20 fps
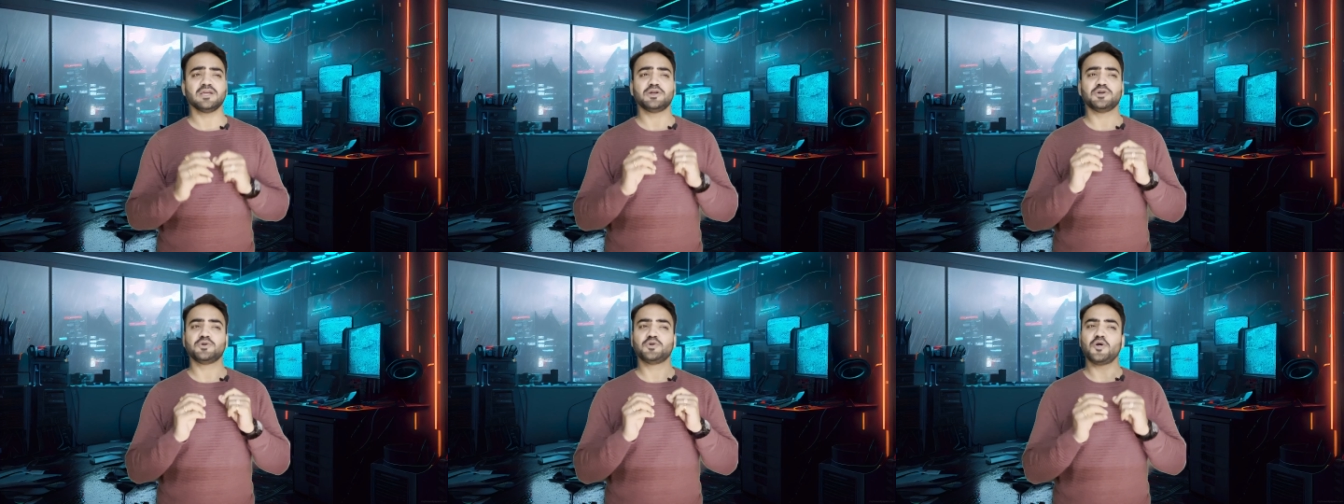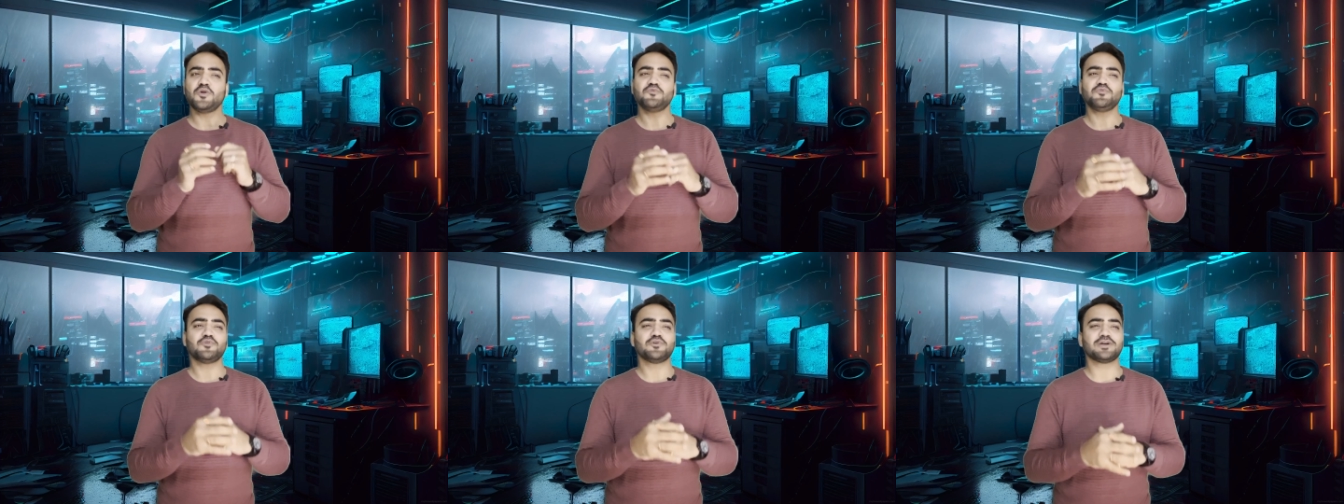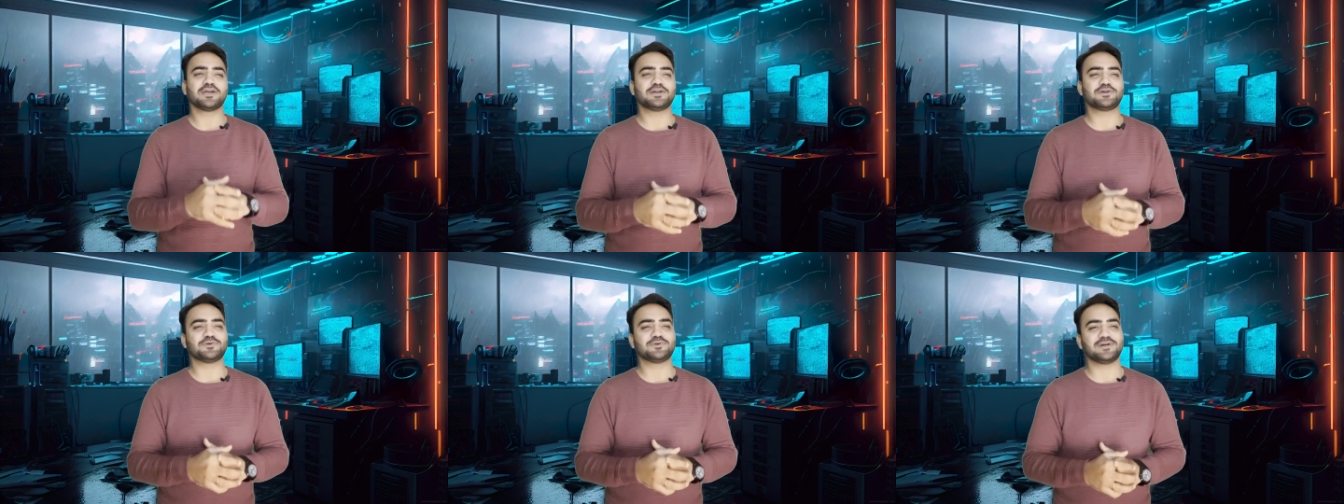Don't
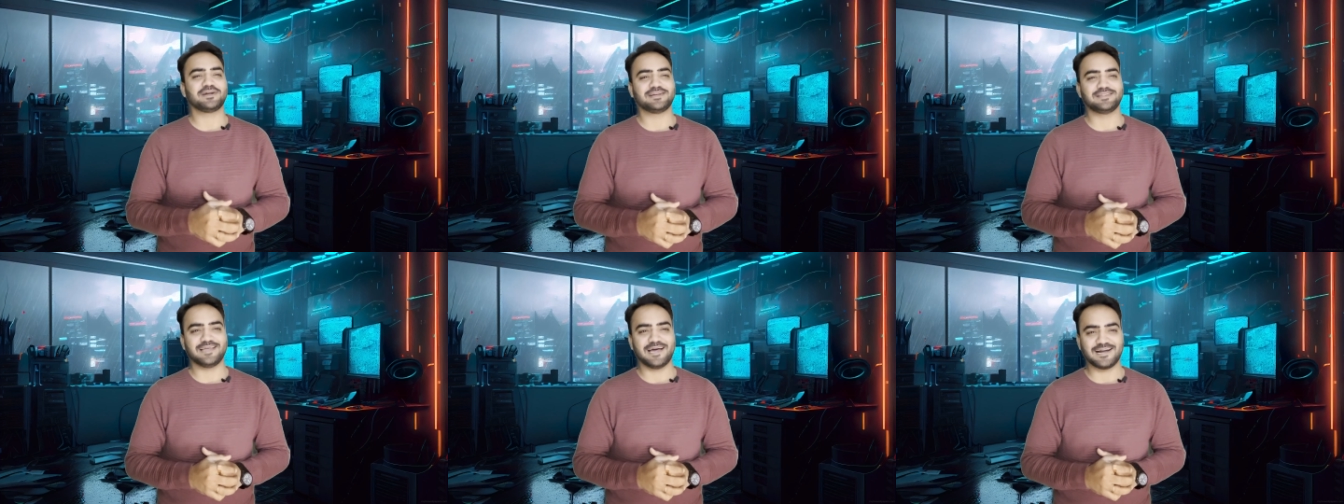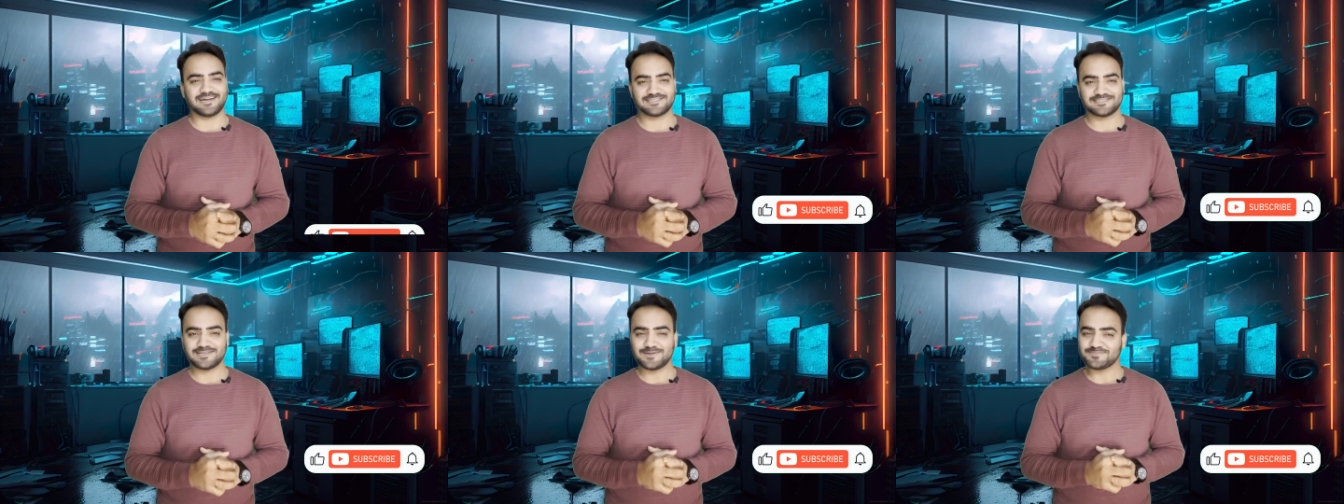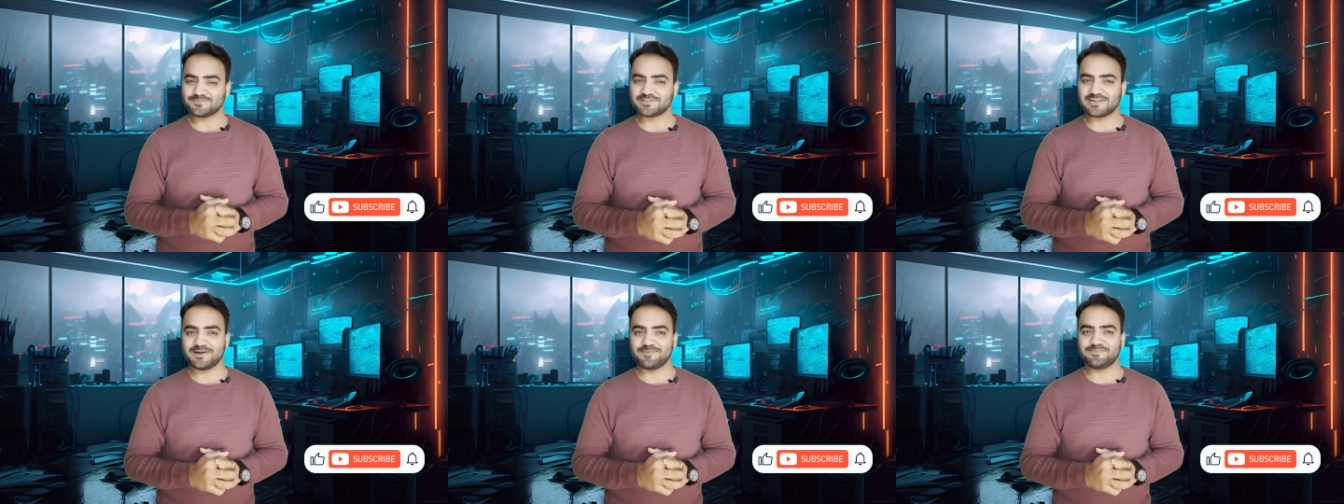forget to hit that
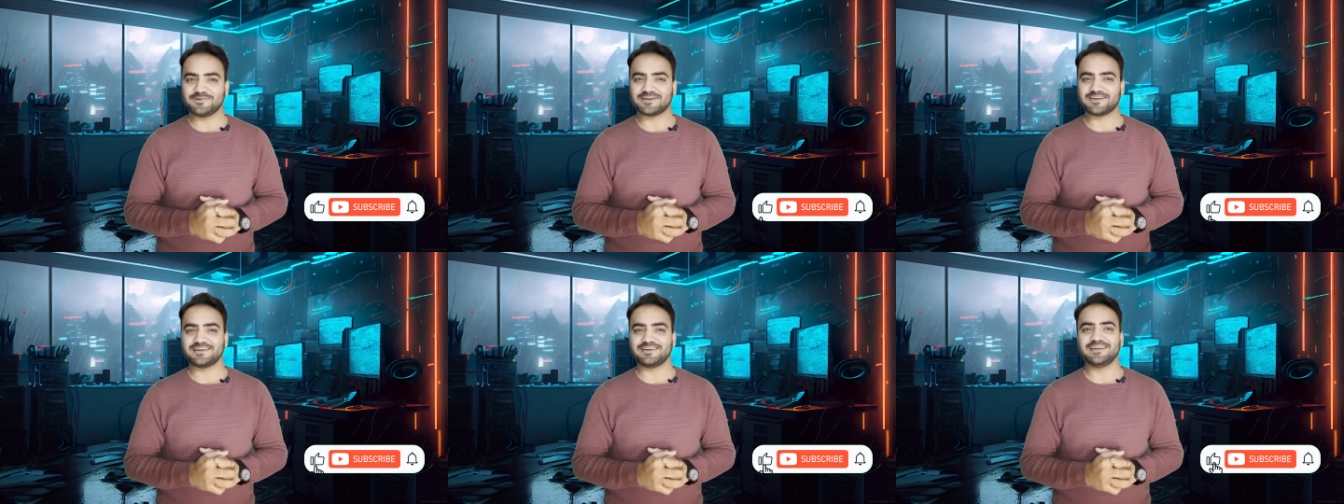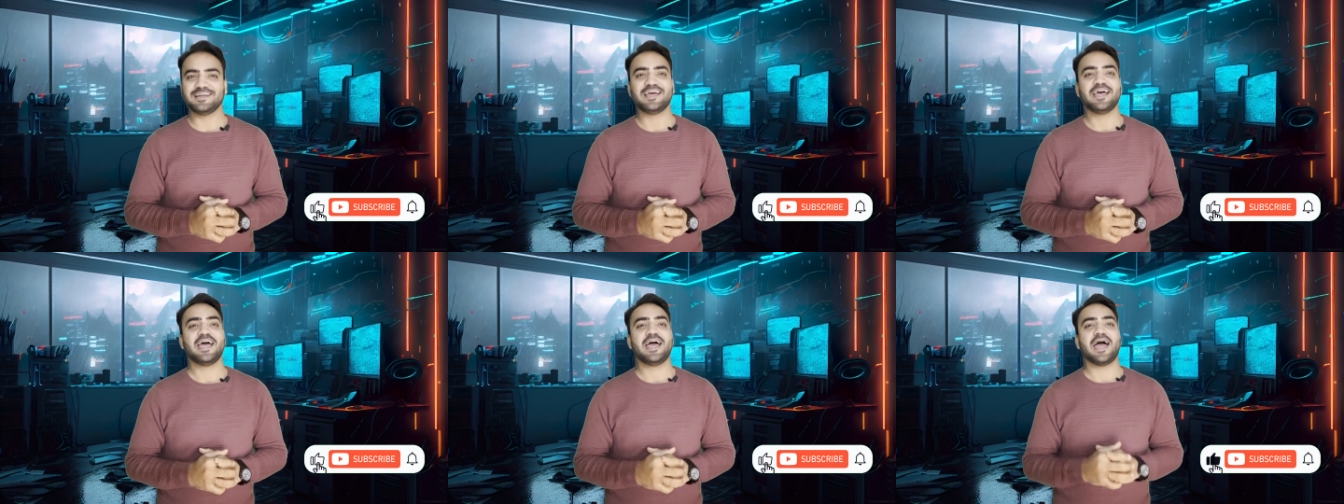subscribe button